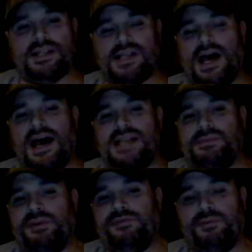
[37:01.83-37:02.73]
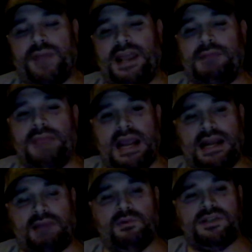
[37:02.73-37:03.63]
the Heisman for Peyton
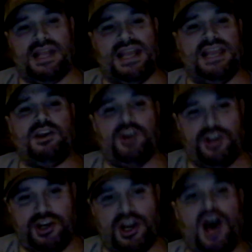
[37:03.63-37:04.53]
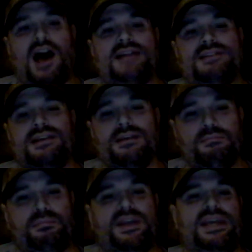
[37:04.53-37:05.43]
Manning was that he could not
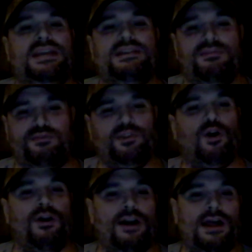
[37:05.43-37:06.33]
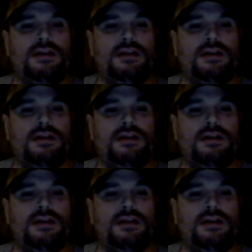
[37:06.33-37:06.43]
beat Florida.